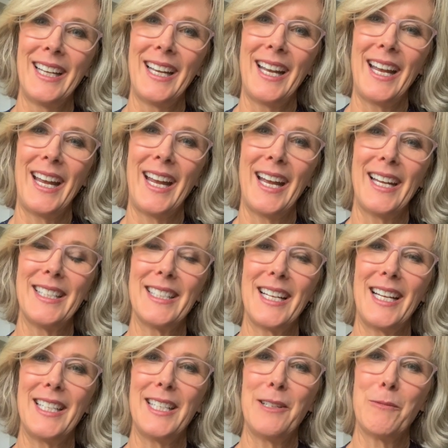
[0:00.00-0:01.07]
and
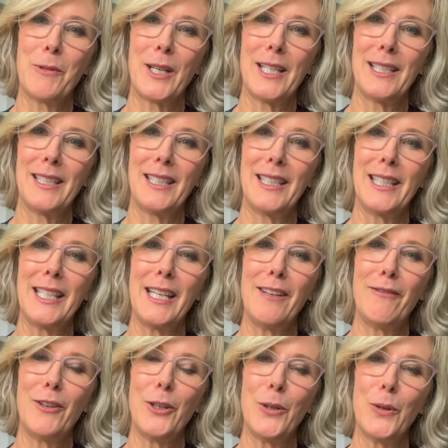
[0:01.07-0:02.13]
I didn't want to
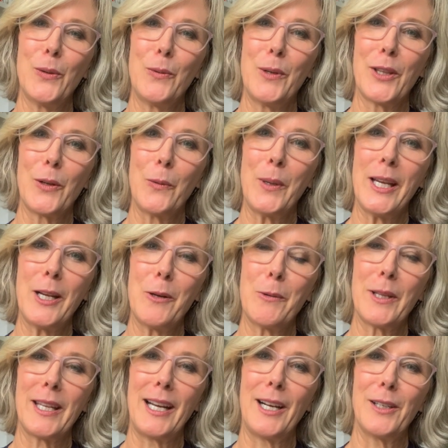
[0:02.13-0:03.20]
leave you with a week
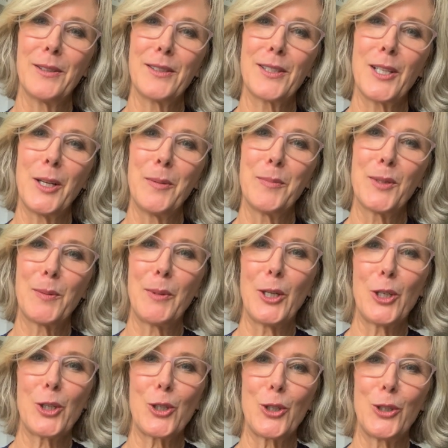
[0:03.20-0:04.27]
without some
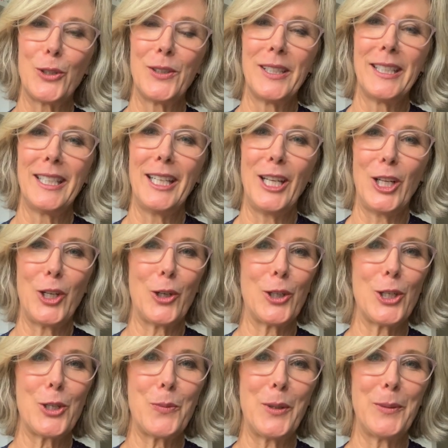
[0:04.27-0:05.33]
spiritual
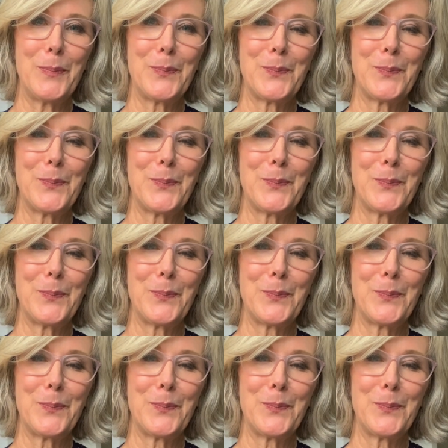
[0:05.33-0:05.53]
encouragement.